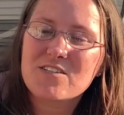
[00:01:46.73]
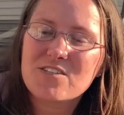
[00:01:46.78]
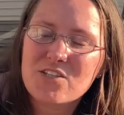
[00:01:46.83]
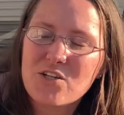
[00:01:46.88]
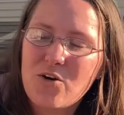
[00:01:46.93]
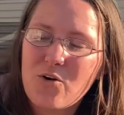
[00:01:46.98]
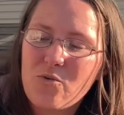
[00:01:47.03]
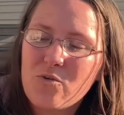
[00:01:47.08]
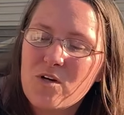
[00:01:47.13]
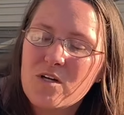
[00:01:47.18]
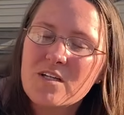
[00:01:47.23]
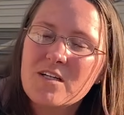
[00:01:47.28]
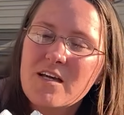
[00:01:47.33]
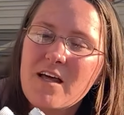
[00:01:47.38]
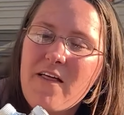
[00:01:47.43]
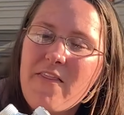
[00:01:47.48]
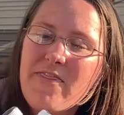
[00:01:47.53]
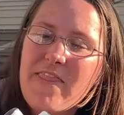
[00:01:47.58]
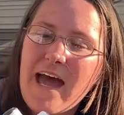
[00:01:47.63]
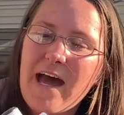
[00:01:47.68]
So
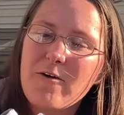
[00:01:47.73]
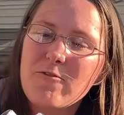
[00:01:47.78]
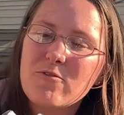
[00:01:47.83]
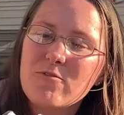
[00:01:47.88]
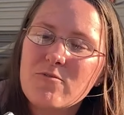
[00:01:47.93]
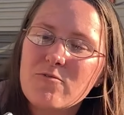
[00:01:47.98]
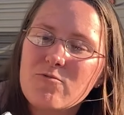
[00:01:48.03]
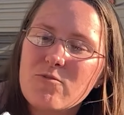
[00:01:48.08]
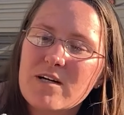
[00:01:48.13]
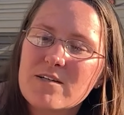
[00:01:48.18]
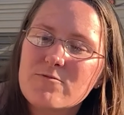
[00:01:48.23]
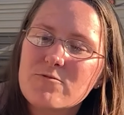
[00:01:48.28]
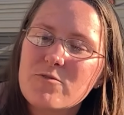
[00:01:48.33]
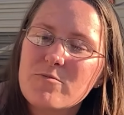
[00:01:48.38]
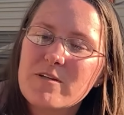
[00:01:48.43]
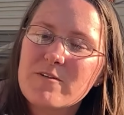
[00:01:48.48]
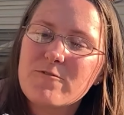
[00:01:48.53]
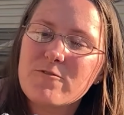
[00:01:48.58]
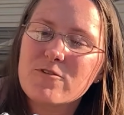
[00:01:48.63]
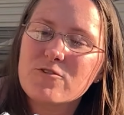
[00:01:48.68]
that one will
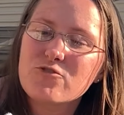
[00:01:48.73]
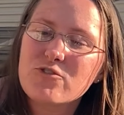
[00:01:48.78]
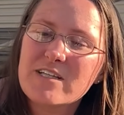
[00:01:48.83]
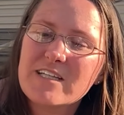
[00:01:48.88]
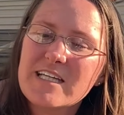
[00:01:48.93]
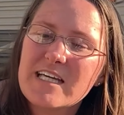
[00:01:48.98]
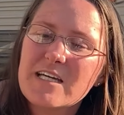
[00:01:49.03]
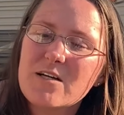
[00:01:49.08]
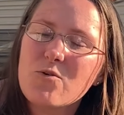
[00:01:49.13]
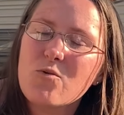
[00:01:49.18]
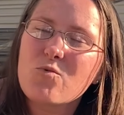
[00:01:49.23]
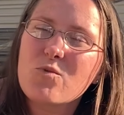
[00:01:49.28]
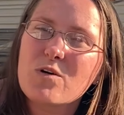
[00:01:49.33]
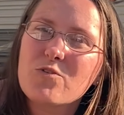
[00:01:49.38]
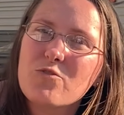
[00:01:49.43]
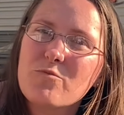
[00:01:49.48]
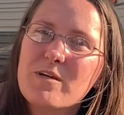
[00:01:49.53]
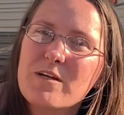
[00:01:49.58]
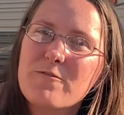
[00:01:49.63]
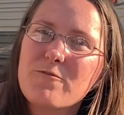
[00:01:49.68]
be for drinking, one
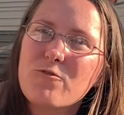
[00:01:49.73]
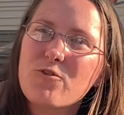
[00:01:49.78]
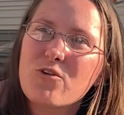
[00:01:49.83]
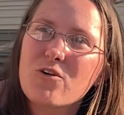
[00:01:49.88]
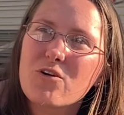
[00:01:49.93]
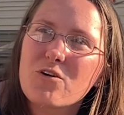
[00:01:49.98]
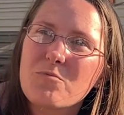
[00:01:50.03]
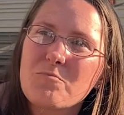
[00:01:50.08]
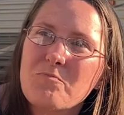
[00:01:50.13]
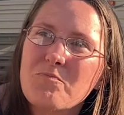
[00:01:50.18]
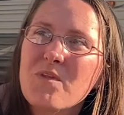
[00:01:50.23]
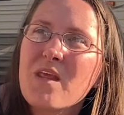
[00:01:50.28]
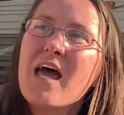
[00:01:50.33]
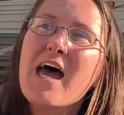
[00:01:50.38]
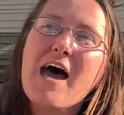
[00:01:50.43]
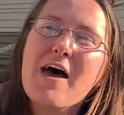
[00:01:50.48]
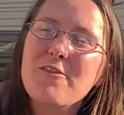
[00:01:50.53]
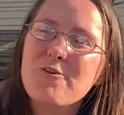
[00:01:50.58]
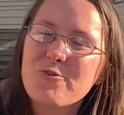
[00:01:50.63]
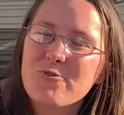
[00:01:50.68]
will be for
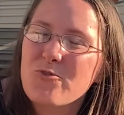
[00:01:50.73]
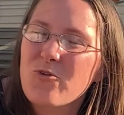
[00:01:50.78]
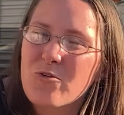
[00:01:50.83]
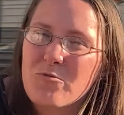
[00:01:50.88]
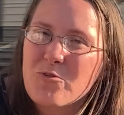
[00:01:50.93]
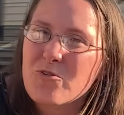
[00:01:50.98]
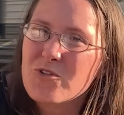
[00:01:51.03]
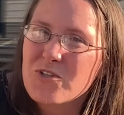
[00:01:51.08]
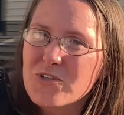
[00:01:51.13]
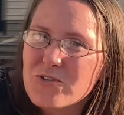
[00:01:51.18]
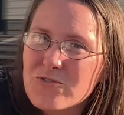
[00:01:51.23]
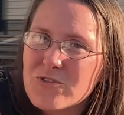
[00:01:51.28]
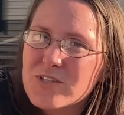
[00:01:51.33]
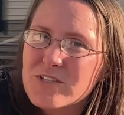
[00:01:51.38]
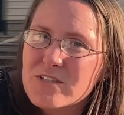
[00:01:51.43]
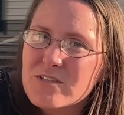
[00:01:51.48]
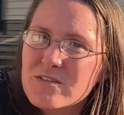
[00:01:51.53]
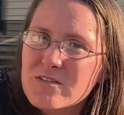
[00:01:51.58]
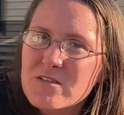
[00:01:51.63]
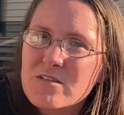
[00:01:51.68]
other normal use.